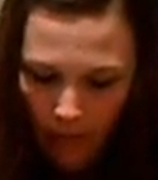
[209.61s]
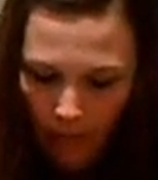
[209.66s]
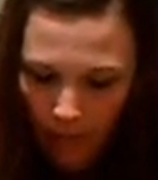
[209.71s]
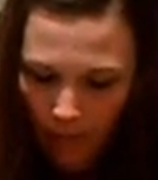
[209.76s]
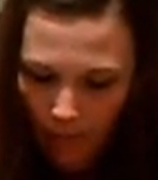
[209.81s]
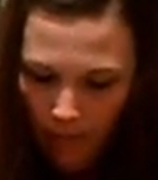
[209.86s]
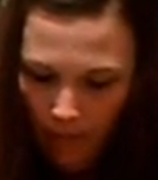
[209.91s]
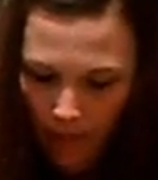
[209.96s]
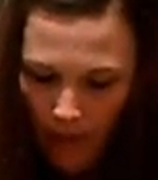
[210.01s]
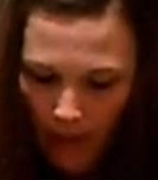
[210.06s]

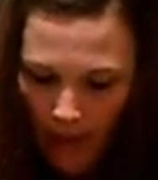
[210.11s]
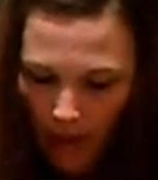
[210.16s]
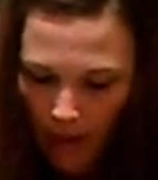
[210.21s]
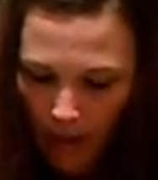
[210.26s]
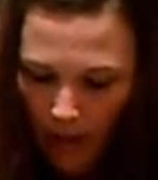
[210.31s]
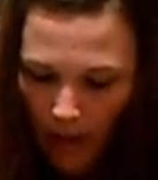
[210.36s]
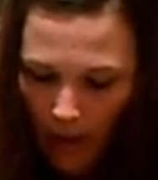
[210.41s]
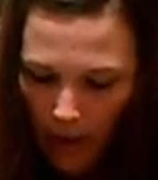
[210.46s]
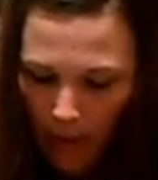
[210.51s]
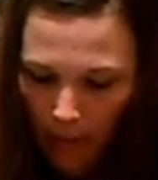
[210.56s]
That'll
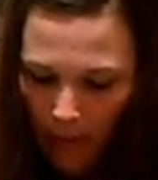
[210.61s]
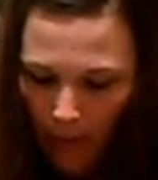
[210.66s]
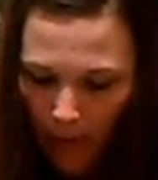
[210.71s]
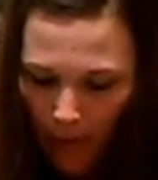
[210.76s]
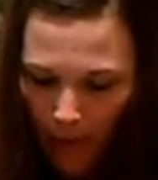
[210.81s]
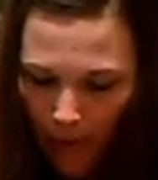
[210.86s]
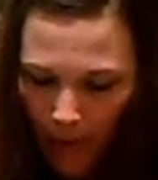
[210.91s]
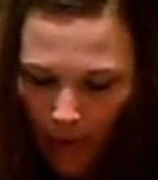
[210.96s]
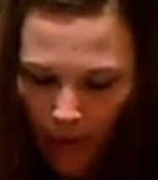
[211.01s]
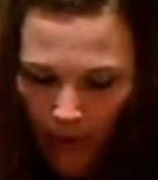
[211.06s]
seal
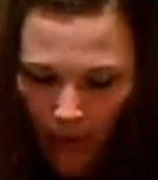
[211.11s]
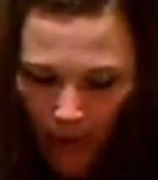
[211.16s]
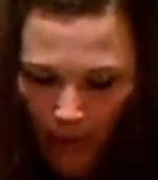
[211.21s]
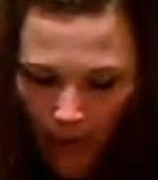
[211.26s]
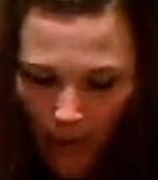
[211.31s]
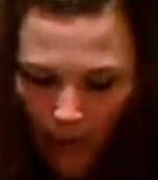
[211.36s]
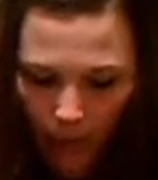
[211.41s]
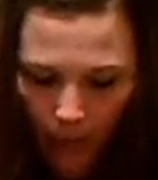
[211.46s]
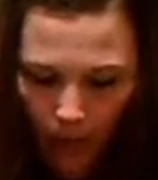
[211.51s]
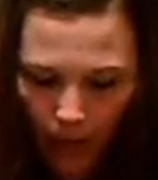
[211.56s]
up
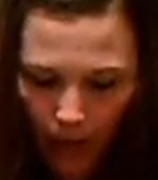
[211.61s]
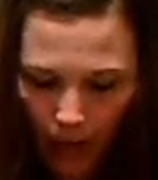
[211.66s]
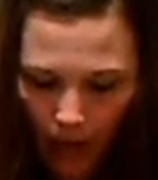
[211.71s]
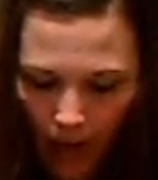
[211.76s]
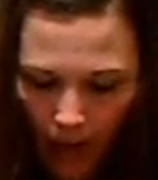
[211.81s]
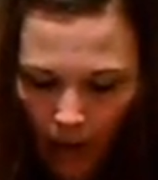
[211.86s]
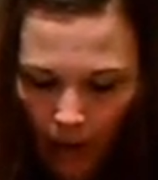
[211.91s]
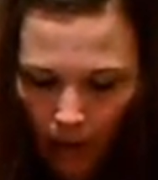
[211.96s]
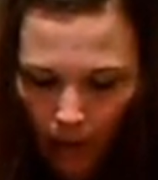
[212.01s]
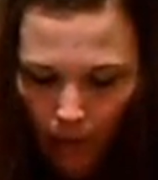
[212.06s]

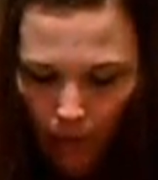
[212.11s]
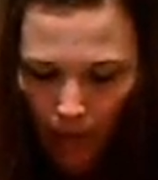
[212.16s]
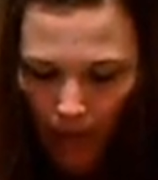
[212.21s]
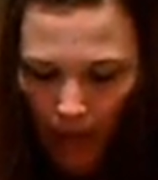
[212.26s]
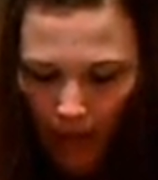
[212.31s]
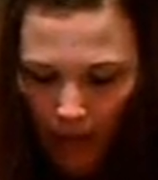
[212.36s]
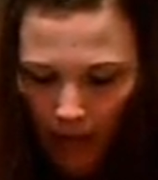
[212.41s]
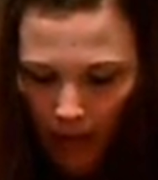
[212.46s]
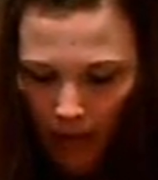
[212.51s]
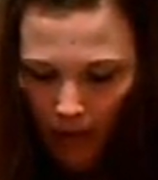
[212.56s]
with the
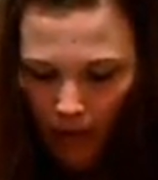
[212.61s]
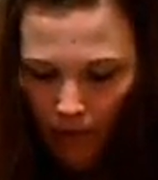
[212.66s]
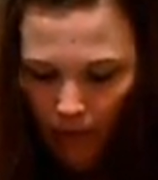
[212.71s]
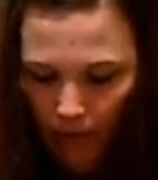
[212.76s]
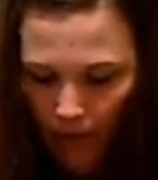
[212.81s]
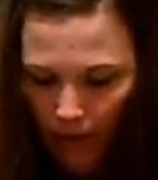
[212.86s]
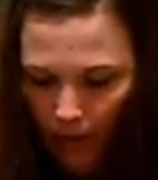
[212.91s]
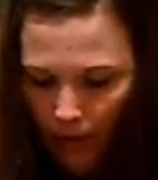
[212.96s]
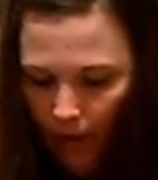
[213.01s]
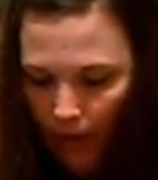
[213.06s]
other
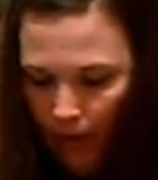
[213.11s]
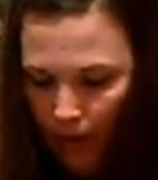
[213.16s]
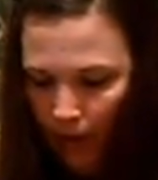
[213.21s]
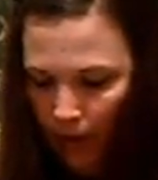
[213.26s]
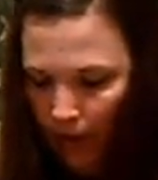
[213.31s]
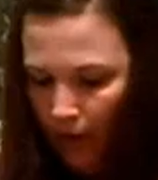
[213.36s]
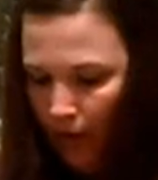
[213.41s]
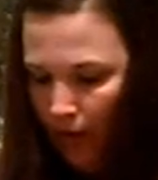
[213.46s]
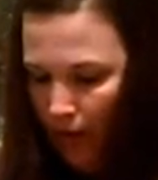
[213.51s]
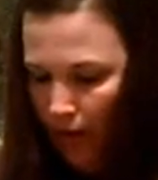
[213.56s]
piece of
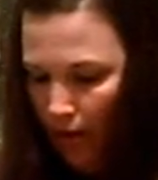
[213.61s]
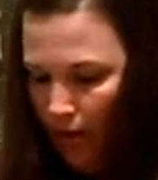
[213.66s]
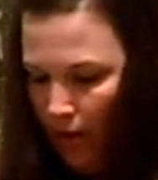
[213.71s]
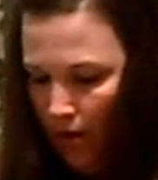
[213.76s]
the